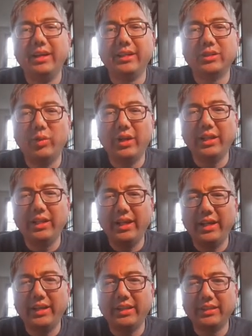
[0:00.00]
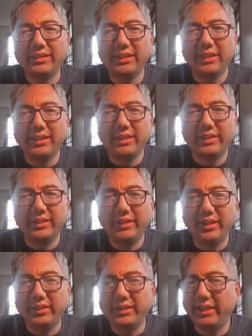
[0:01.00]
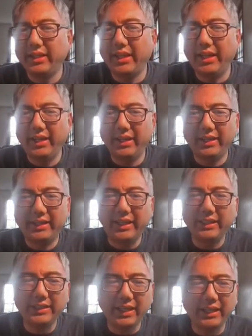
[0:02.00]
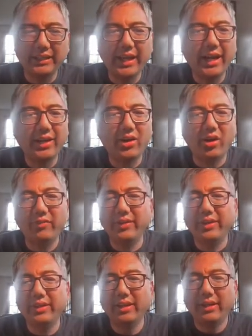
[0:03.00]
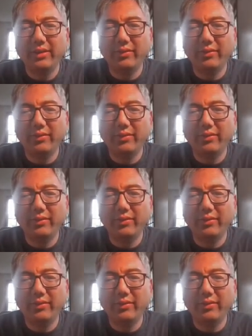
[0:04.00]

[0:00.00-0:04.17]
as well as conducting a kingside attack often